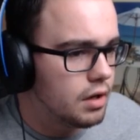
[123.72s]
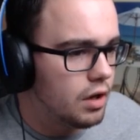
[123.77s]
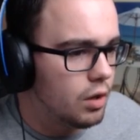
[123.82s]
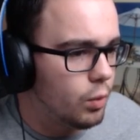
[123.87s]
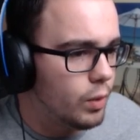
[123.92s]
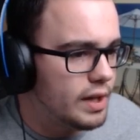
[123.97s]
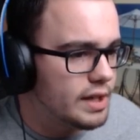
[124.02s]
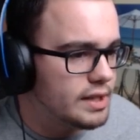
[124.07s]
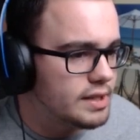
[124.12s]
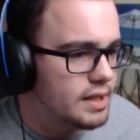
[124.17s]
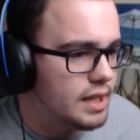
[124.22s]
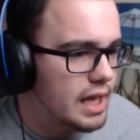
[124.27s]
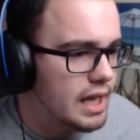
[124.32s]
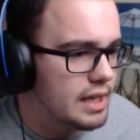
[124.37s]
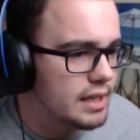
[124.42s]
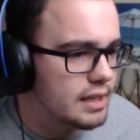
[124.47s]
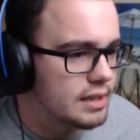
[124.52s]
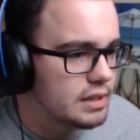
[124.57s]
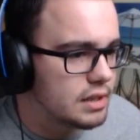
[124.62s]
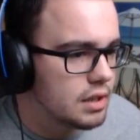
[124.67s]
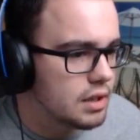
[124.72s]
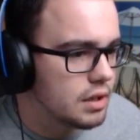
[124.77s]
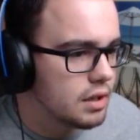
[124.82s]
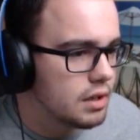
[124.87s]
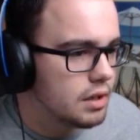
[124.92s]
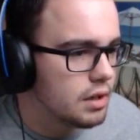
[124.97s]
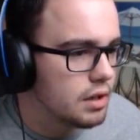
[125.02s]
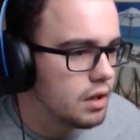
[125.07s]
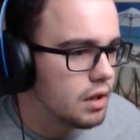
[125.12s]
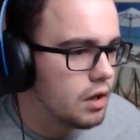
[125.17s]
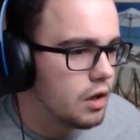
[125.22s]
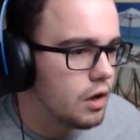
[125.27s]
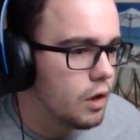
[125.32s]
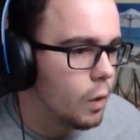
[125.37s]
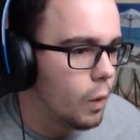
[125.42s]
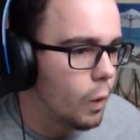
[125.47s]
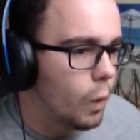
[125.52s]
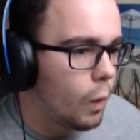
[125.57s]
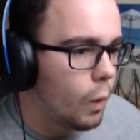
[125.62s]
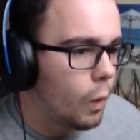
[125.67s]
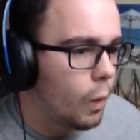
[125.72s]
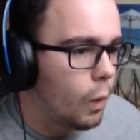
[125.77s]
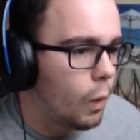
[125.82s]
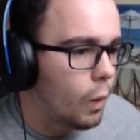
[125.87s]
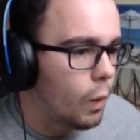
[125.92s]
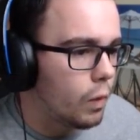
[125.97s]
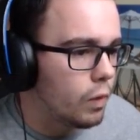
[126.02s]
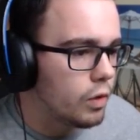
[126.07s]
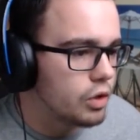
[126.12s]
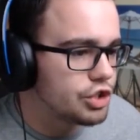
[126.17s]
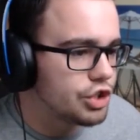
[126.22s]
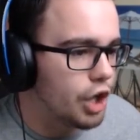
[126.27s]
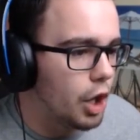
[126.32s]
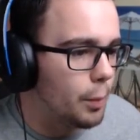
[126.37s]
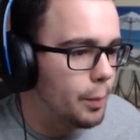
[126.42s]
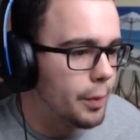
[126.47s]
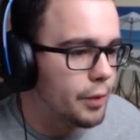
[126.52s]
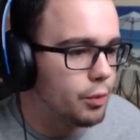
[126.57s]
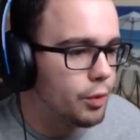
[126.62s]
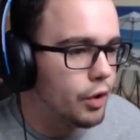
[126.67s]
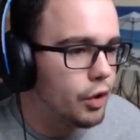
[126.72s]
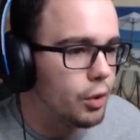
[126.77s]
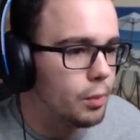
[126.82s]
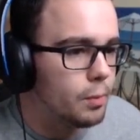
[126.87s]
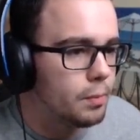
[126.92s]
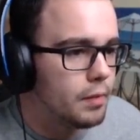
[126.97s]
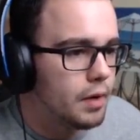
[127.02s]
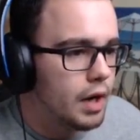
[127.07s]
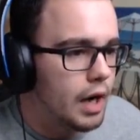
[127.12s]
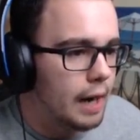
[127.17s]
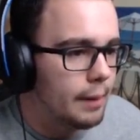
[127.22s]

Oh, what is this? There's an open room.